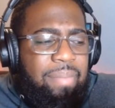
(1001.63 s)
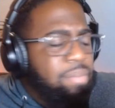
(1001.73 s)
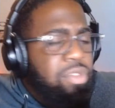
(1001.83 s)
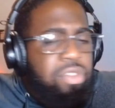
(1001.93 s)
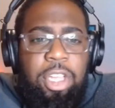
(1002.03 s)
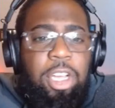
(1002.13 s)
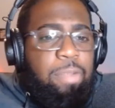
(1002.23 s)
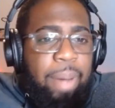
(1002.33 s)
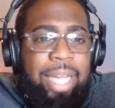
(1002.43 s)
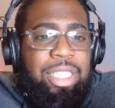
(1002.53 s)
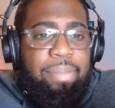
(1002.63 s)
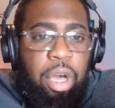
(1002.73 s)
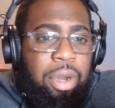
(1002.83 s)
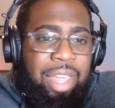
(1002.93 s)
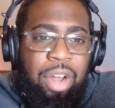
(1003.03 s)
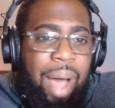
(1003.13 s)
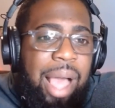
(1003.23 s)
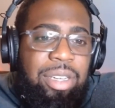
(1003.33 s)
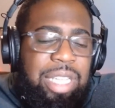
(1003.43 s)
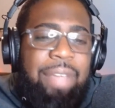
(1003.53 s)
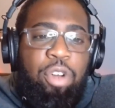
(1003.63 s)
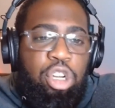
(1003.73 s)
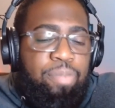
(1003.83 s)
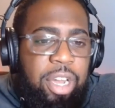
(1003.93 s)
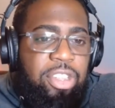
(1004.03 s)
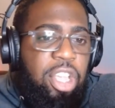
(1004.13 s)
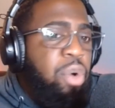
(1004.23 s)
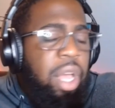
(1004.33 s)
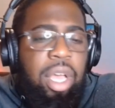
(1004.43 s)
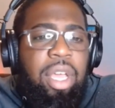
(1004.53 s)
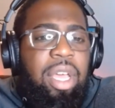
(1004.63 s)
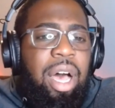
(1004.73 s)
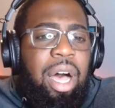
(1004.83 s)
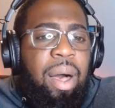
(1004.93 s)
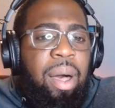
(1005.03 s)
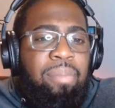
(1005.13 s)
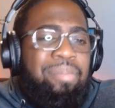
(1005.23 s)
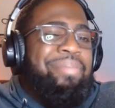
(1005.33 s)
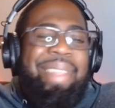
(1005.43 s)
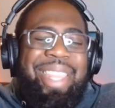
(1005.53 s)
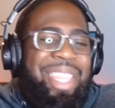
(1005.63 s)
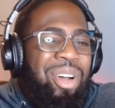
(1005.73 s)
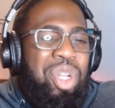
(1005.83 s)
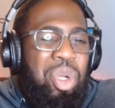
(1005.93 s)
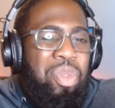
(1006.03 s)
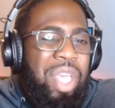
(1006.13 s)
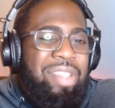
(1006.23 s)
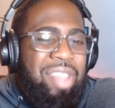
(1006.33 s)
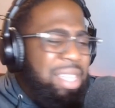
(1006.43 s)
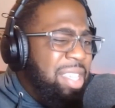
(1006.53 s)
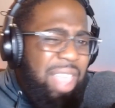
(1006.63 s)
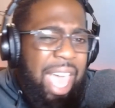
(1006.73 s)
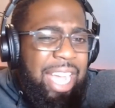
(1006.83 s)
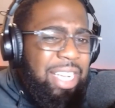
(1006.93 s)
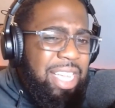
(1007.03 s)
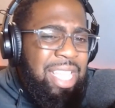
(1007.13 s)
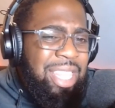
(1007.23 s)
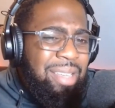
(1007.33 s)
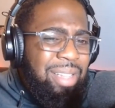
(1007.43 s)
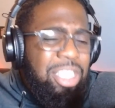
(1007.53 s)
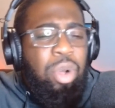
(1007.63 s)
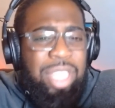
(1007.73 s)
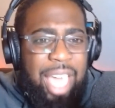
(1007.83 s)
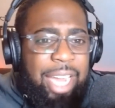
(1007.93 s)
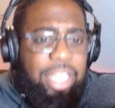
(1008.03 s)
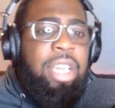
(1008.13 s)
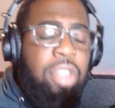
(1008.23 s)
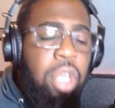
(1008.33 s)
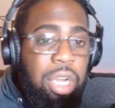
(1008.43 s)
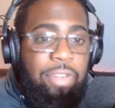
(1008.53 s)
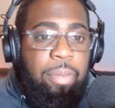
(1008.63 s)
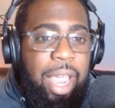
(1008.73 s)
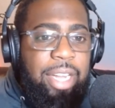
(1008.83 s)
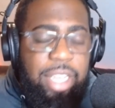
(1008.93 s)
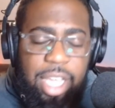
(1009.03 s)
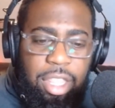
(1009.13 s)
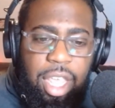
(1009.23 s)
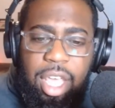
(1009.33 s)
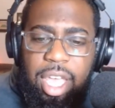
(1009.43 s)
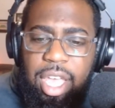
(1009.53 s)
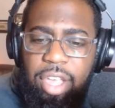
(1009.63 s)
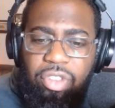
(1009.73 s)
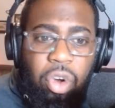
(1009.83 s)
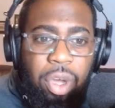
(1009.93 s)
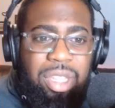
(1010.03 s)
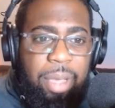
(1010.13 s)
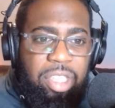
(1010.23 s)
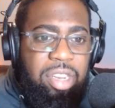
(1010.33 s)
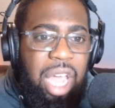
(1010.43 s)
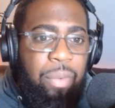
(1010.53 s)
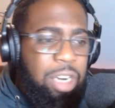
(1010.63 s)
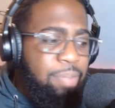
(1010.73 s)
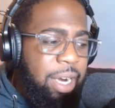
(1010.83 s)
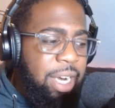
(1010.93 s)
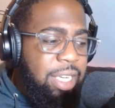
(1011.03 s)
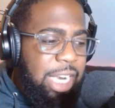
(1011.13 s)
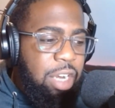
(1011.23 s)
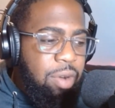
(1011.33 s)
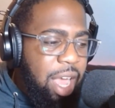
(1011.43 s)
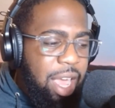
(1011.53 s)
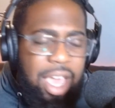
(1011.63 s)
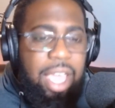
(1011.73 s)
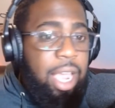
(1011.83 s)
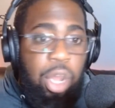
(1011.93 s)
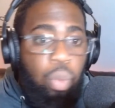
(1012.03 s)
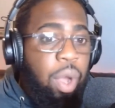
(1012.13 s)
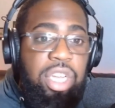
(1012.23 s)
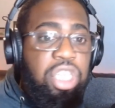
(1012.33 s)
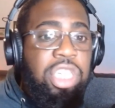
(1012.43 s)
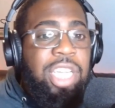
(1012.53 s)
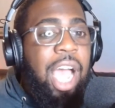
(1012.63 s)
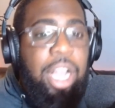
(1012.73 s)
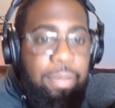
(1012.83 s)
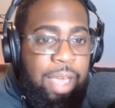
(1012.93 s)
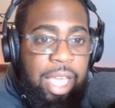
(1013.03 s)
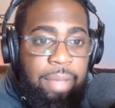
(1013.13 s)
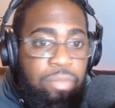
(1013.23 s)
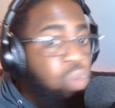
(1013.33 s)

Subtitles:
Still, it's a possibility that Ohio State versus Minnesota, don't know, is it the 18th? Let's go with the 18th. November 18th is on the Big Ten Network, but it's senior day, and it wouldn't shock me.